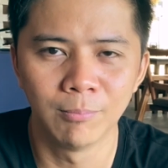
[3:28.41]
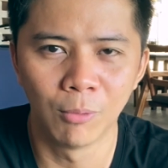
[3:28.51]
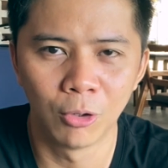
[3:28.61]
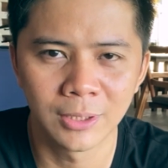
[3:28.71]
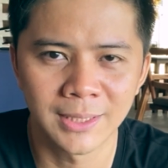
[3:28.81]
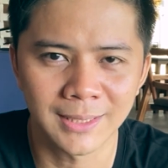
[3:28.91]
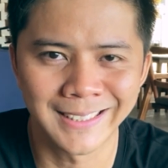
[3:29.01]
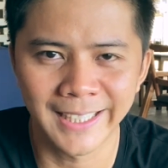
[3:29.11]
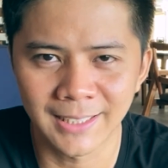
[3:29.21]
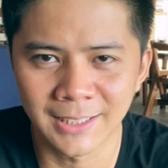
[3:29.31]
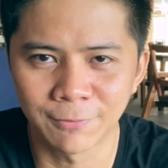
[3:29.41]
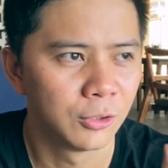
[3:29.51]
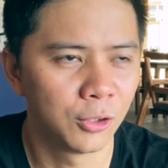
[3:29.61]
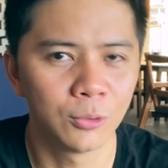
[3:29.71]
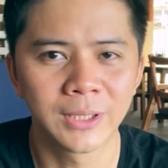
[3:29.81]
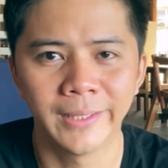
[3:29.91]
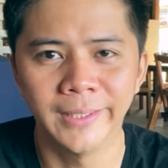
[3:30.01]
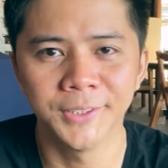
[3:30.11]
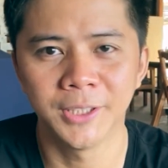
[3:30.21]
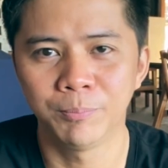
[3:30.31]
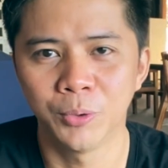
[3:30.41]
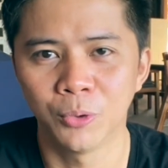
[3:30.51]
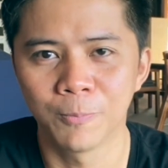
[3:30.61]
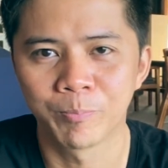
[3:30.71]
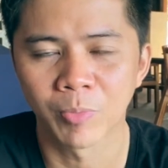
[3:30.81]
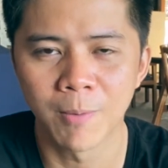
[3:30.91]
more success. Dosan and JiPyeong